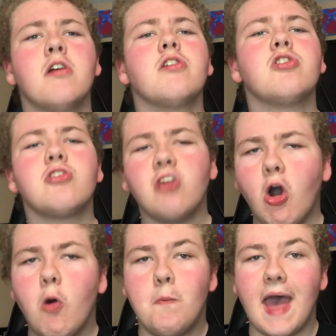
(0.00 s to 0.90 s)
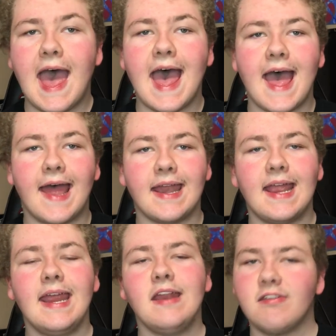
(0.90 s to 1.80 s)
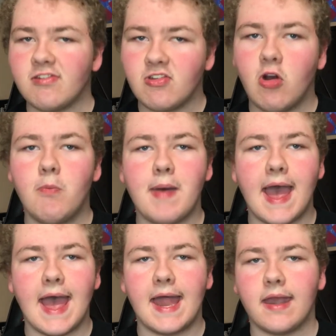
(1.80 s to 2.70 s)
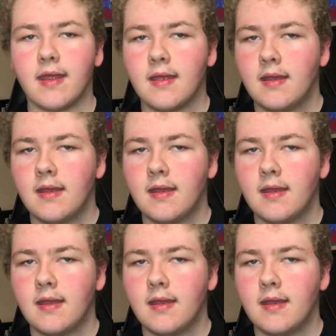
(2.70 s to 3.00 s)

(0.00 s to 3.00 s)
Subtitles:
so bad. It is so bad.